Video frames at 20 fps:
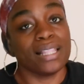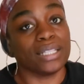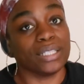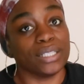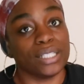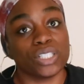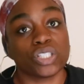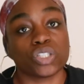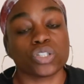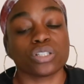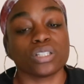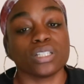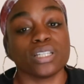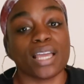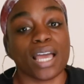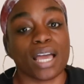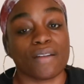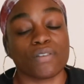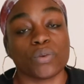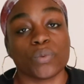
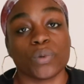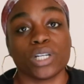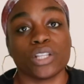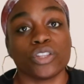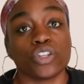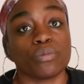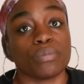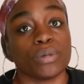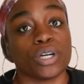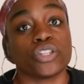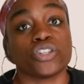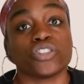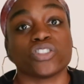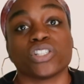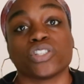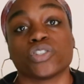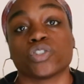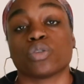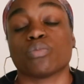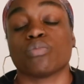Literally everyone and their mother,
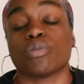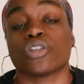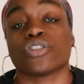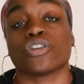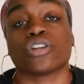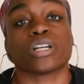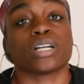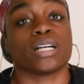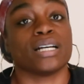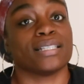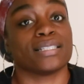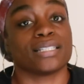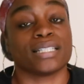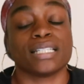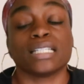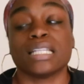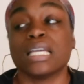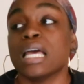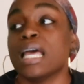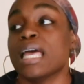sister, brother,
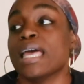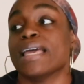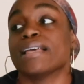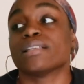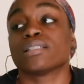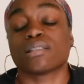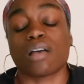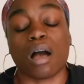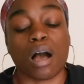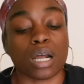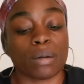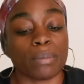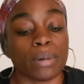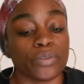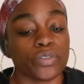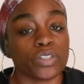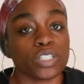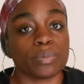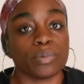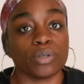cousin is talking about
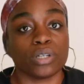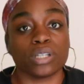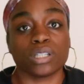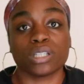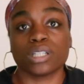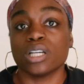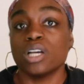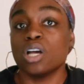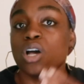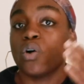this book.